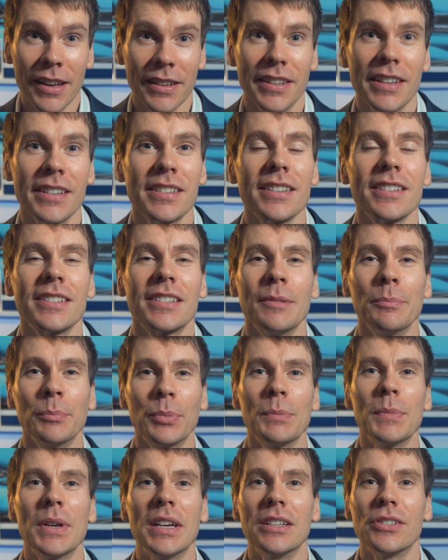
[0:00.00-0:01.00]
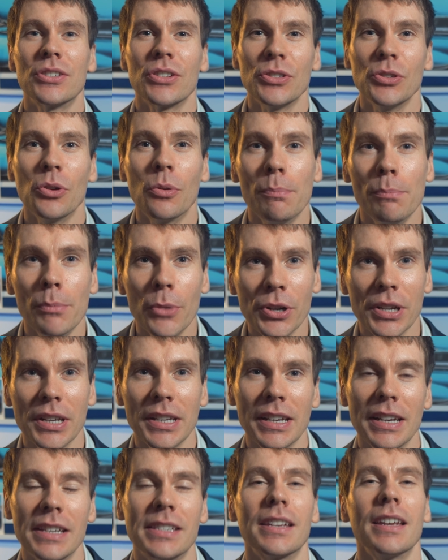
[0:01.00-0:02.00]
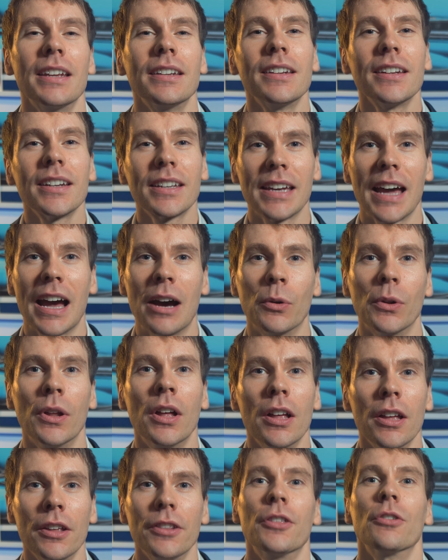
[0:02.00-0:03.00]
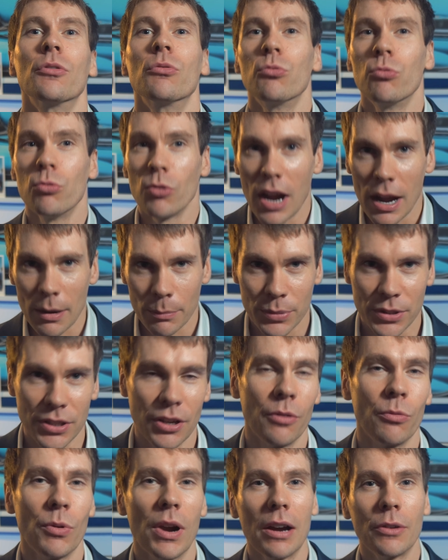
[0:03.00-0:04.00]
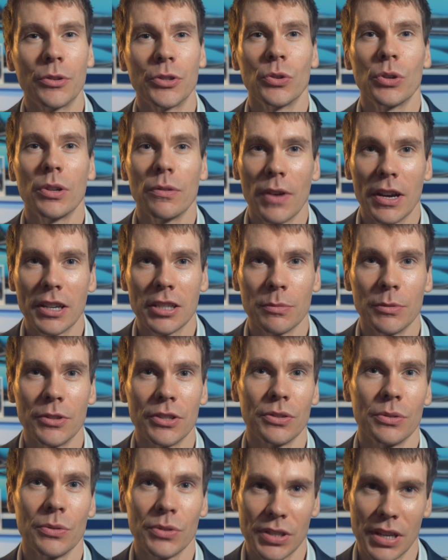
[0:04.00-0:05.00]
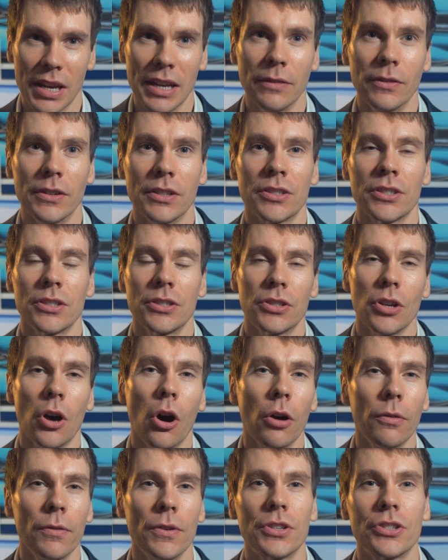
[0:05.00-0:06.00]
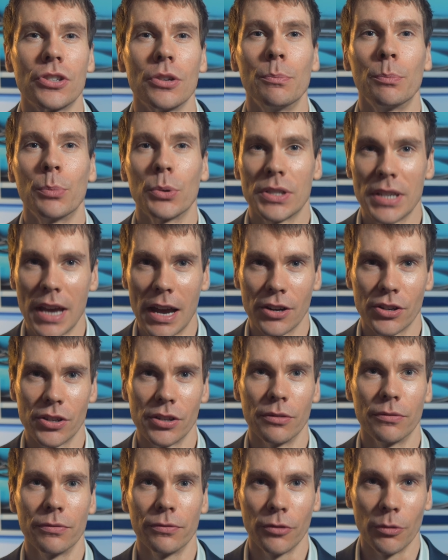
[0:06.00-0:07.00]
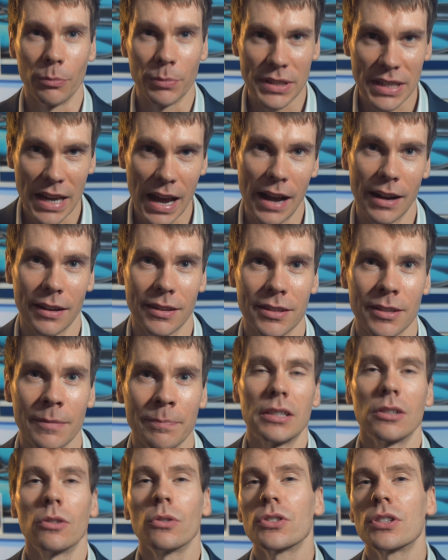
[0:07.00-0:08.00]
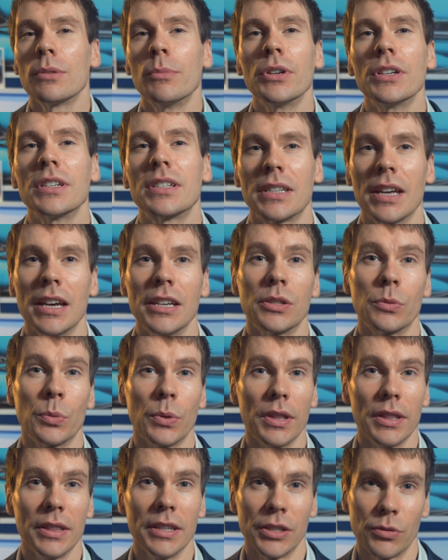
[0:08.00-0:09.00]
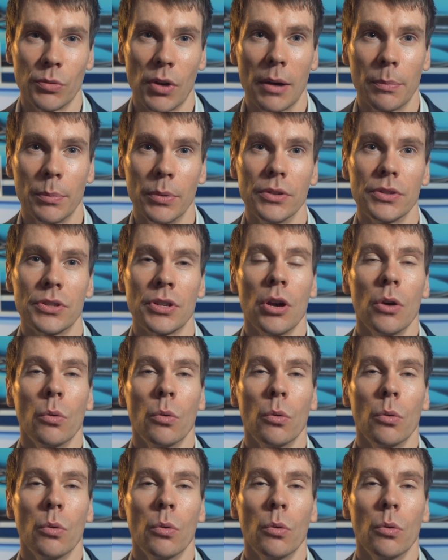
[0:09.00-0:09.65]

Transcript: This simply means your money is in an account that wraps around your investments or savings to offer some protection from tax, as long as the money stays within these wrappers.